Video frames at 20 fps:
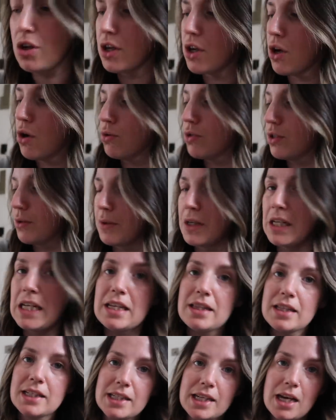going cold, so I'm gonna
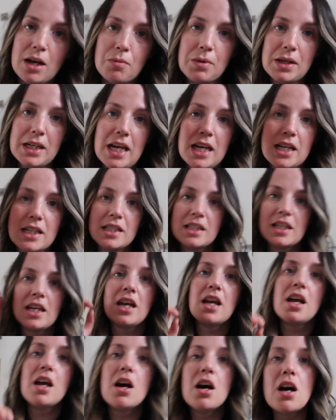eat this now. But yes,
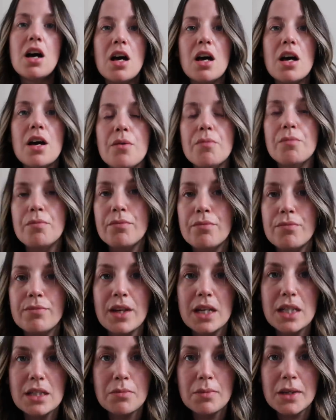
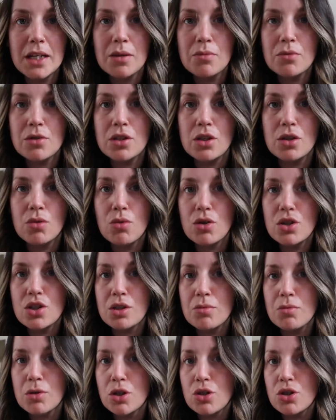that's me. I'm just gonna
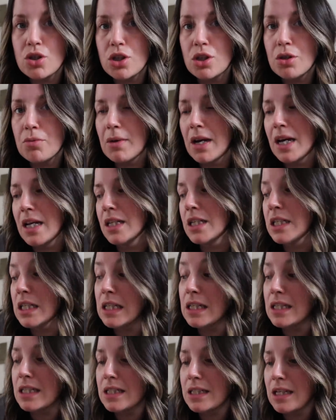watch some YouTube and
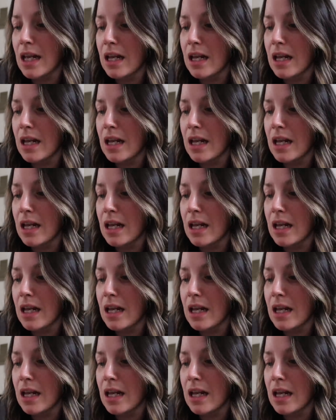eat this